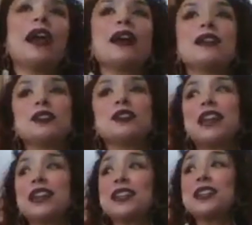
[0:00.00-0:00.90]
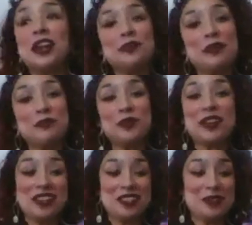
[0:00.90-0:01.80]
and that a lot of
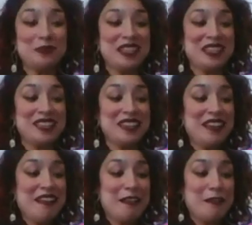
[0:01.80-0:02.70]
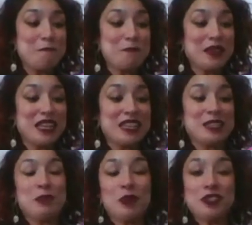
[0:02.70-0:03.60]
people got to be um,
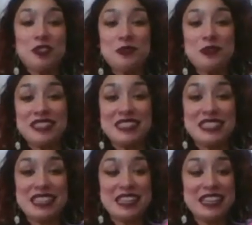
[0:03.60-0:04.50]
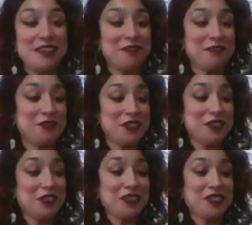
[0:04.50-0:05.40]
exposed to and see if
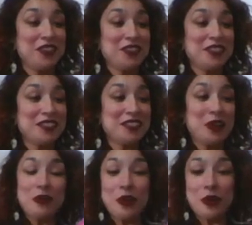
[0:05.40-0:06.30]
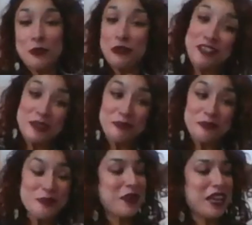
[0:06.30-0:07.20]
y'all saw the Coco movie.
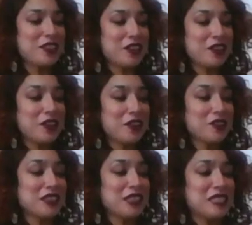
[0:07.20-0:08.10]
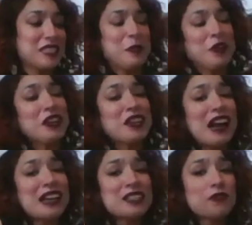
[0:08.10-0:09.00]
And they're the spirit
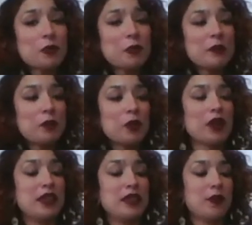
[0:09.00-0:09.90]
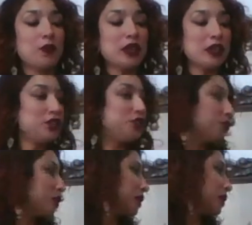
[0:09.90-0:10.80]
guides for people, and they really
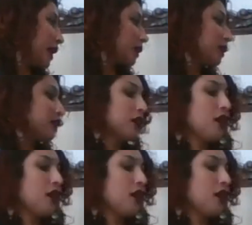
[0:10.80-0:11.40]
do connect